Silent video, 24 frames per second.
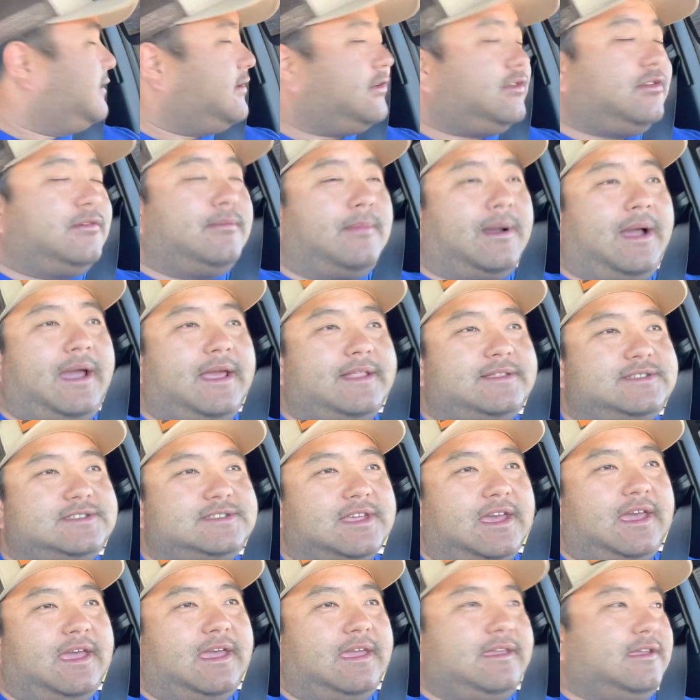You might
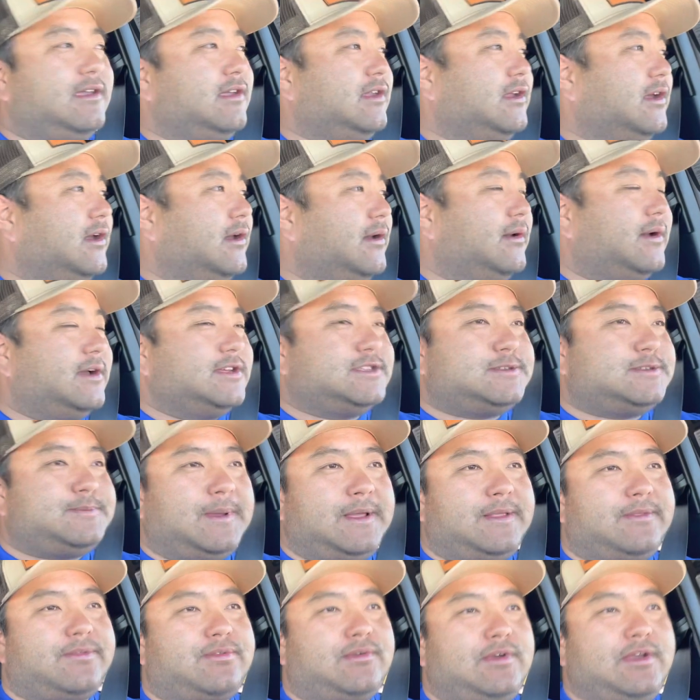say, you know, I
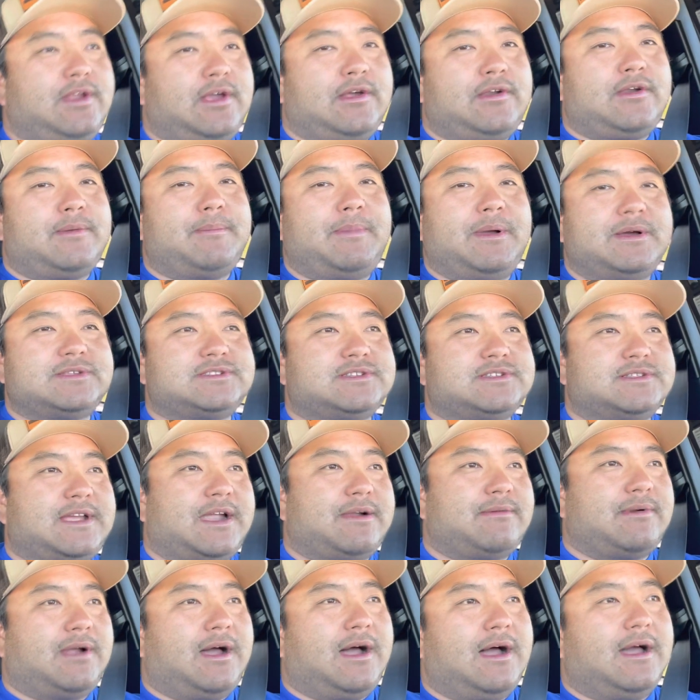spent $300 on
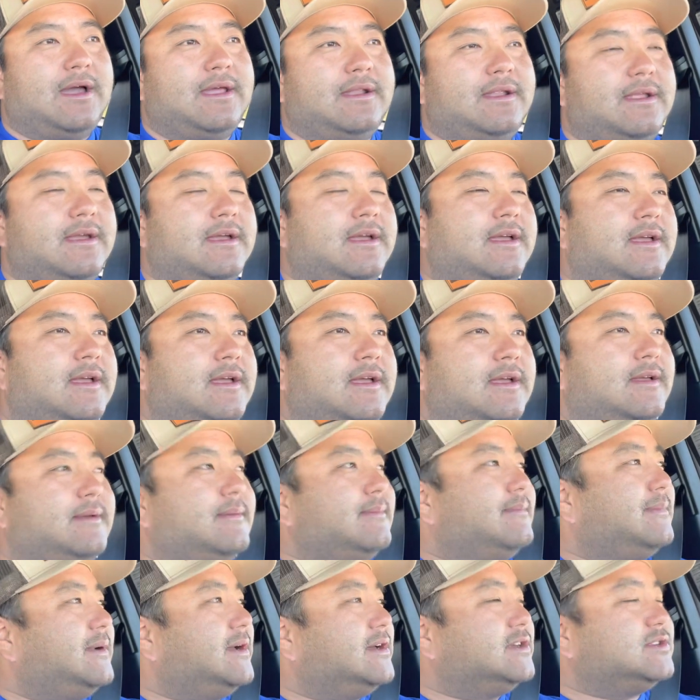that rod,
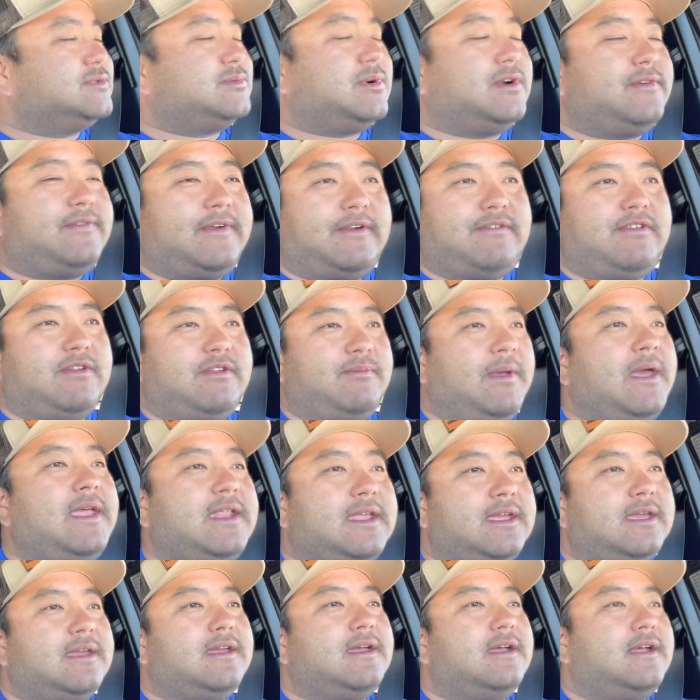but it was worth every
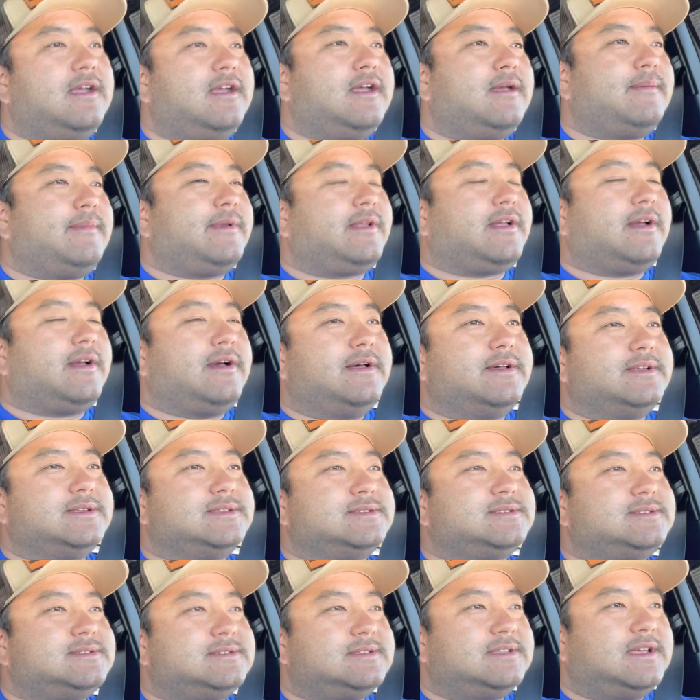penny
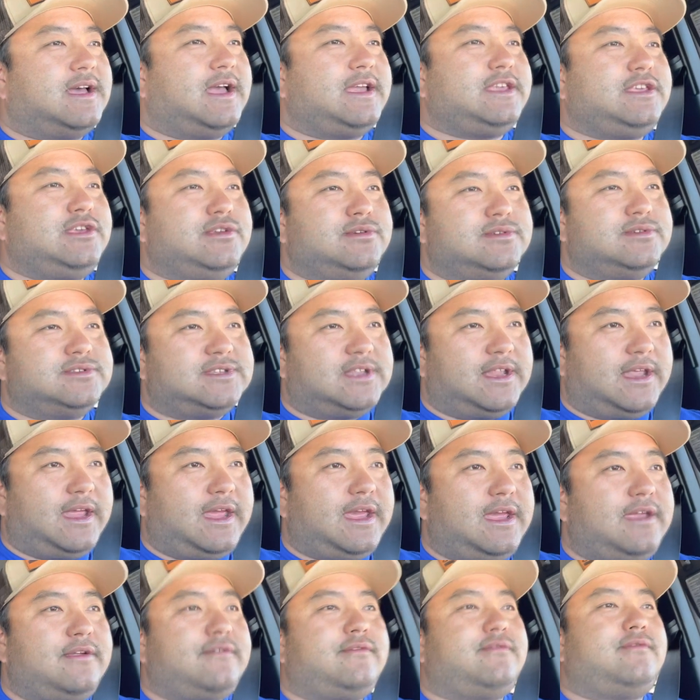because I use it
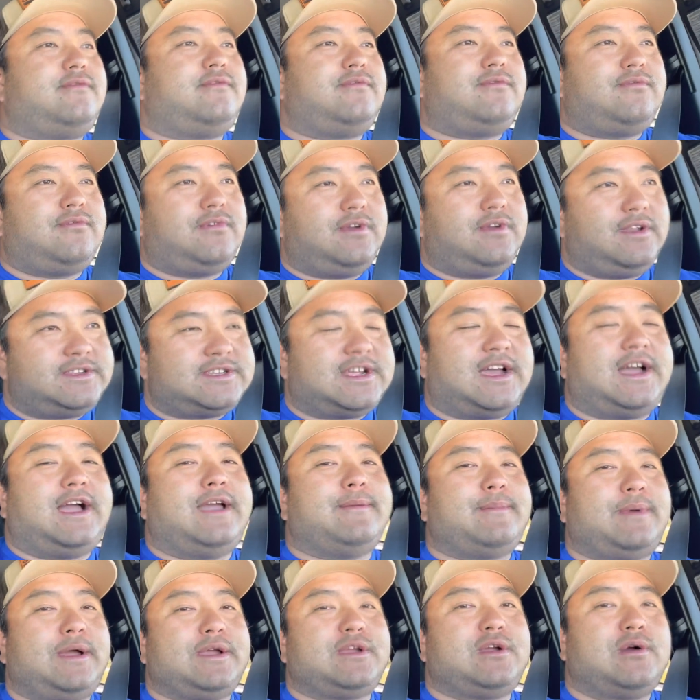every
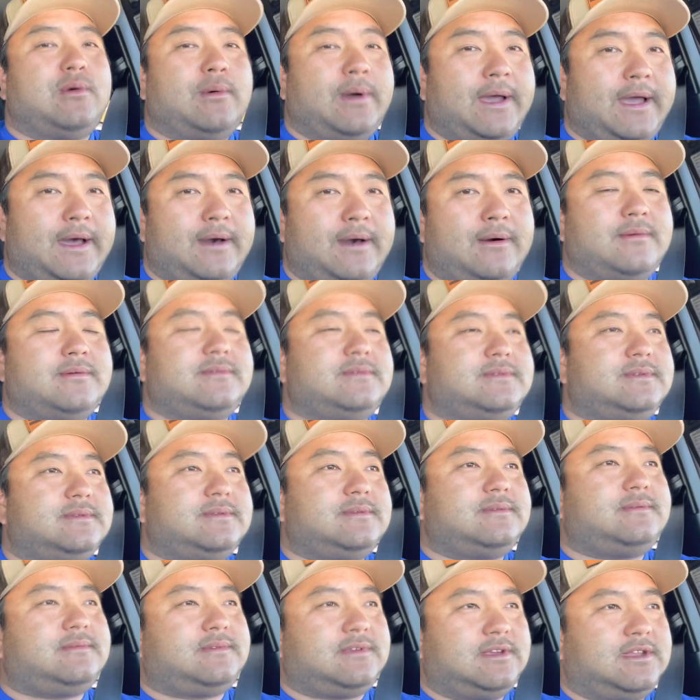time I go out,
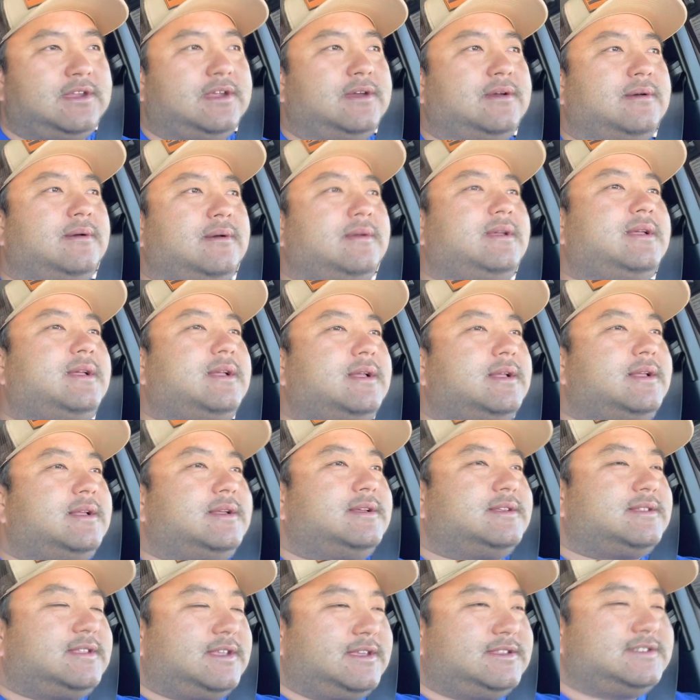you know,
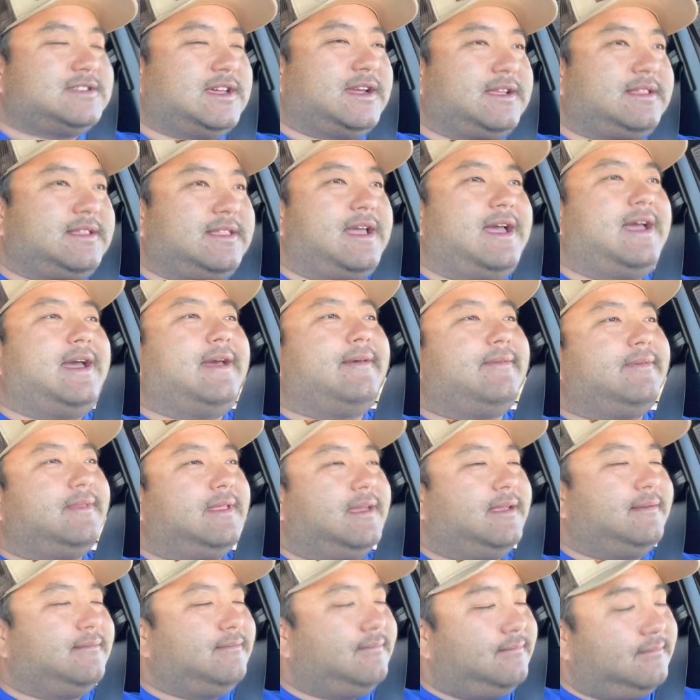things like that,
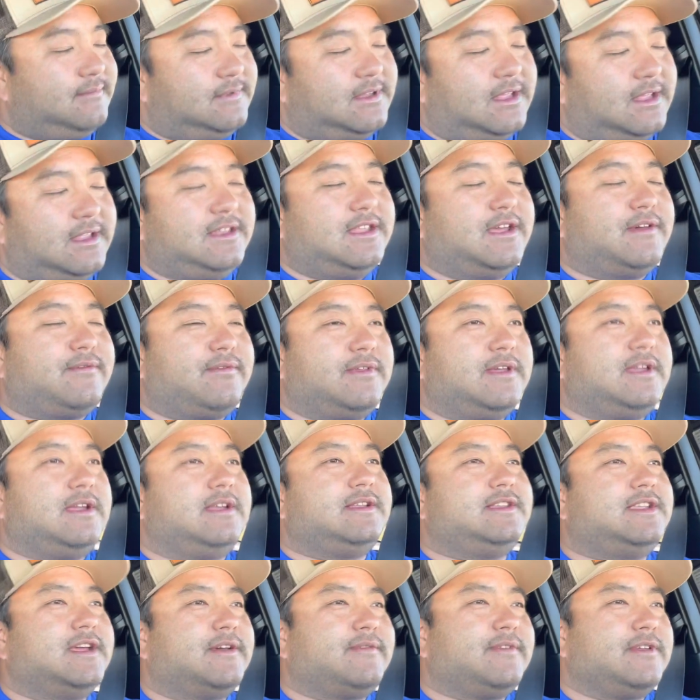then definitely
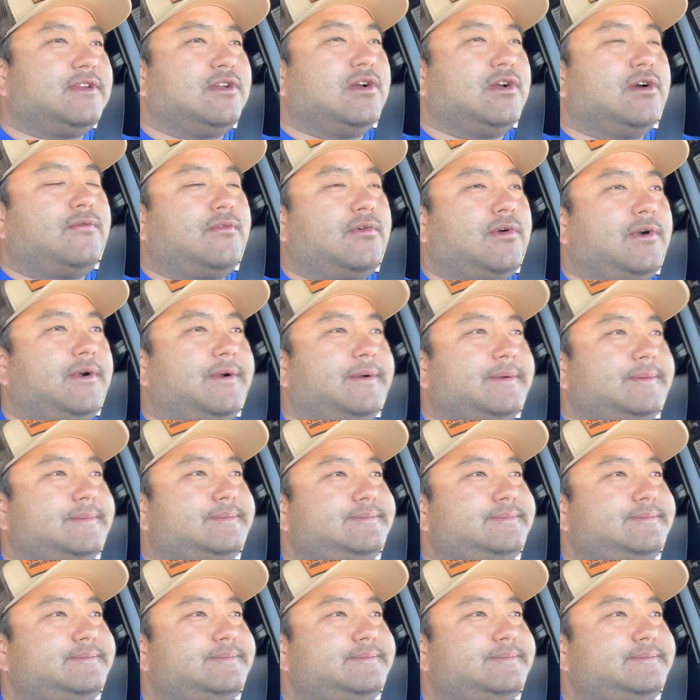go for it.